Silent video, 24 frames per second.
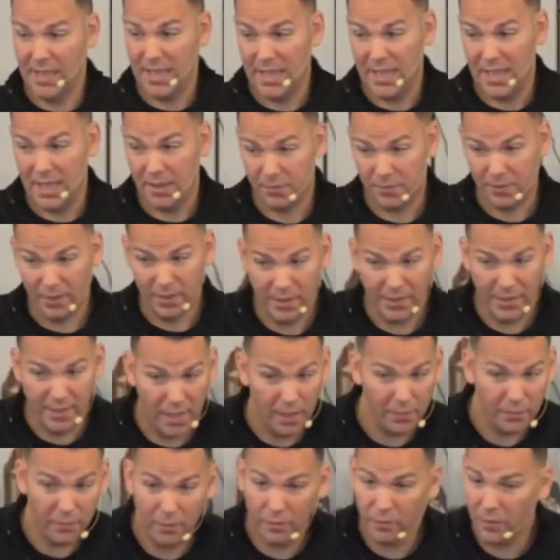if
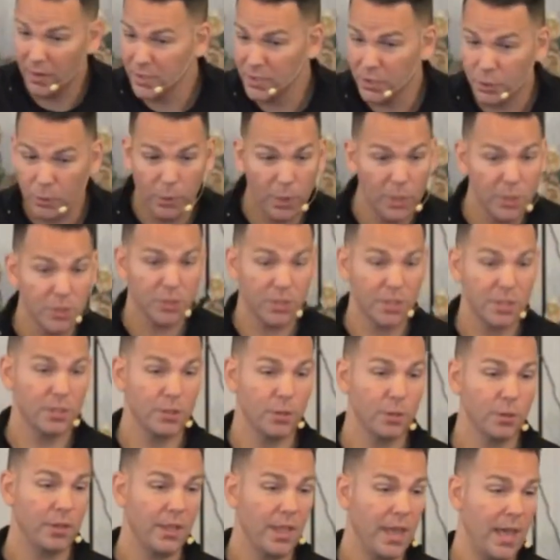enough of us Christians
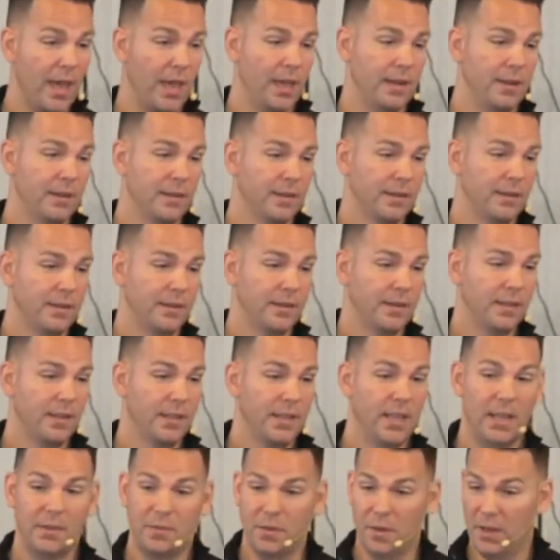do that,
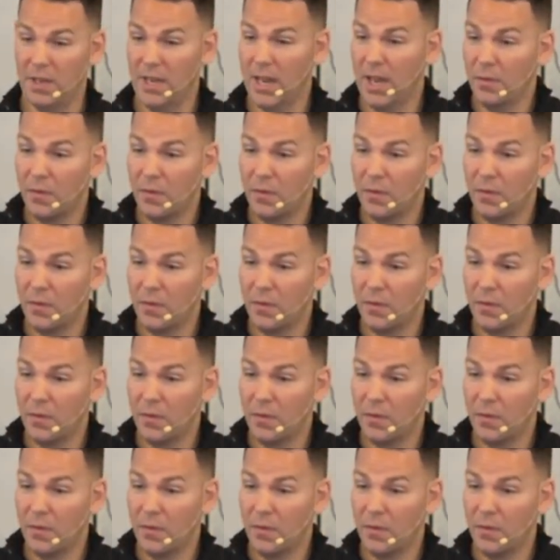if enough